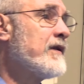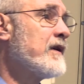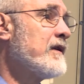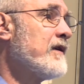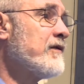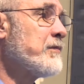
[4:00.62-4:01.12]

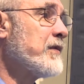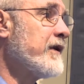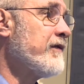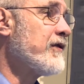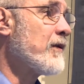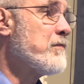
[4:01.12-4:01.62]
that these
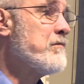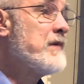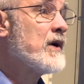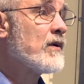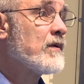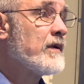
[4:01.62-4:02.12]
beliefs are
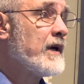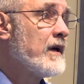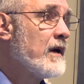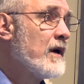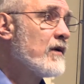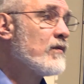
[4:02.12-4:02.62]
merely
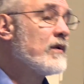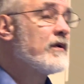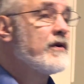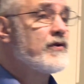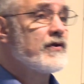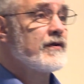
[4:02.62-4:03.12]

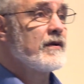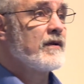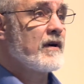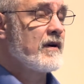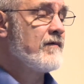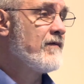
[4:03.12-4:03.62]
religious in the
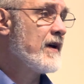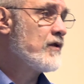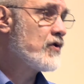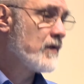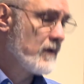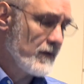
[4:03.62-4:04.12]

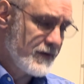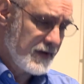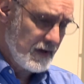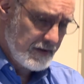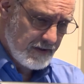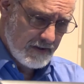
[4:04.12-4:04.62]
conventional
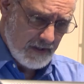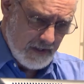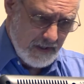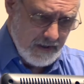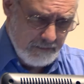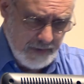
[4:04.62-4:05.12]
sense,
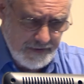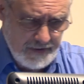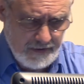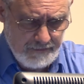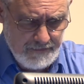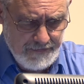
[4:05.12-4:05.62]
but
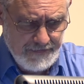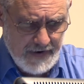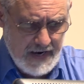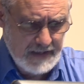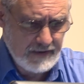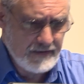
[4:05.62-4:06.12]
that in
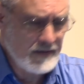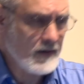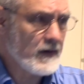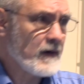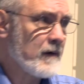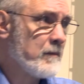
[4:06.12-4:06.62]
fact
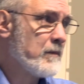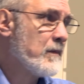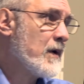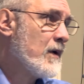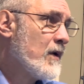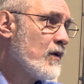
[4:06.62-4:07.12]

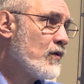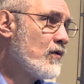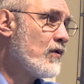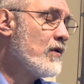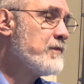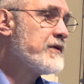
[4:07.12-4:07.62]

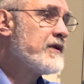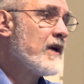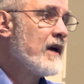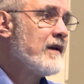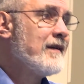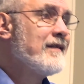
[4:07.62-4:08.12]
groups
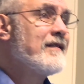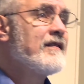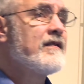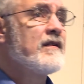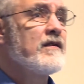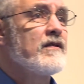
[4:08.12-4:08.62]
that
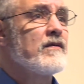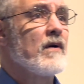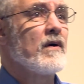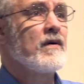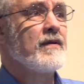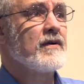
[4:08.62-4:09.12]
insist
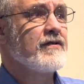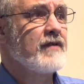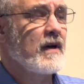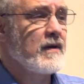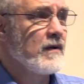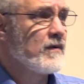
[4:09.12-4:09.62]
on their
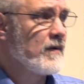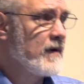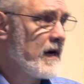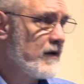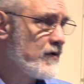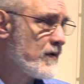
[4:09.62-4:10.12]
secular
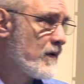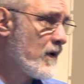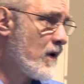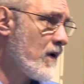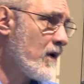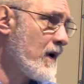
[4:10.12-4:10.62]
nature
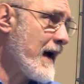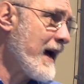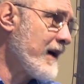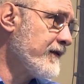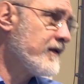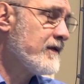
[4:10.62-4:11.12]
are
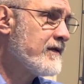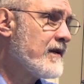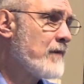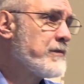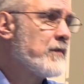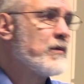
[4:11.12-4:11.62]
as
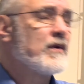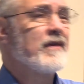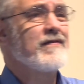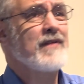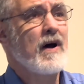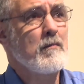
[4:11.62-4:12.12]
susceptible,
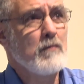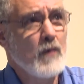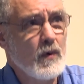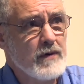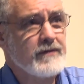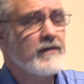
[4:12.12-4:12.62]
if not
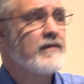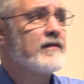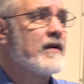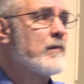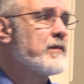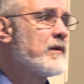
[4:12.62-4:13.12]
more
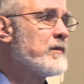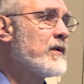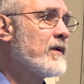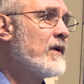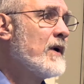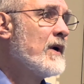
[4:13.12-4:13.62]
susceptible,